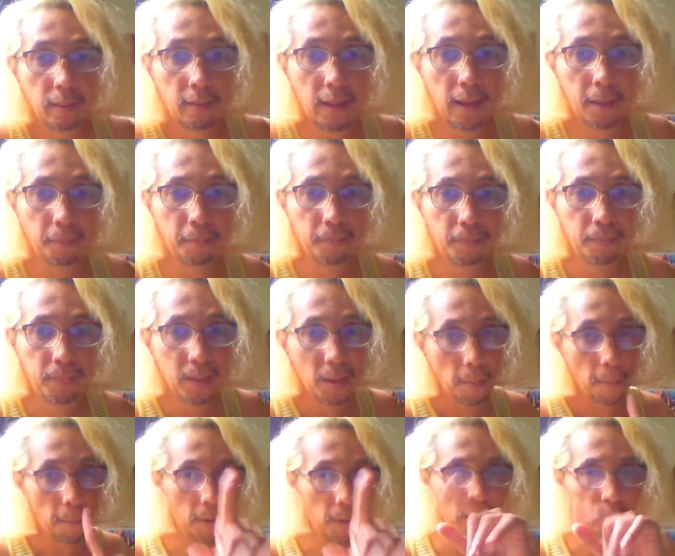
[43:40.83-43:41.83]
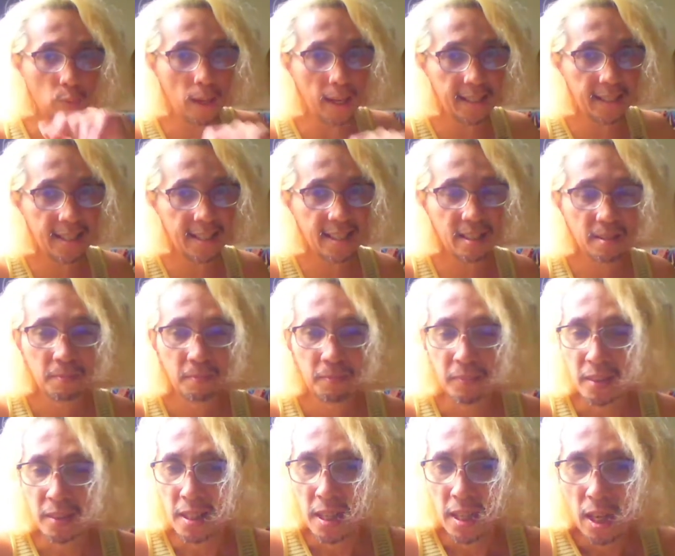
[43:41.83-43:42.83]
Right? Plot wise.
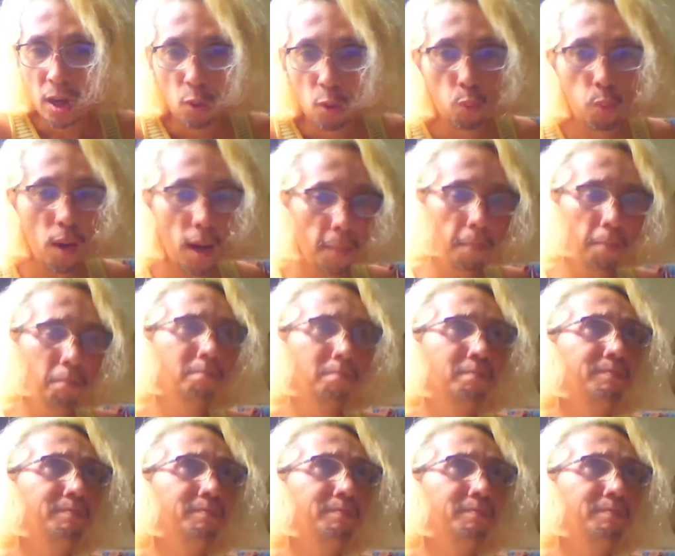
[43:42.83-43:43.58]
Well,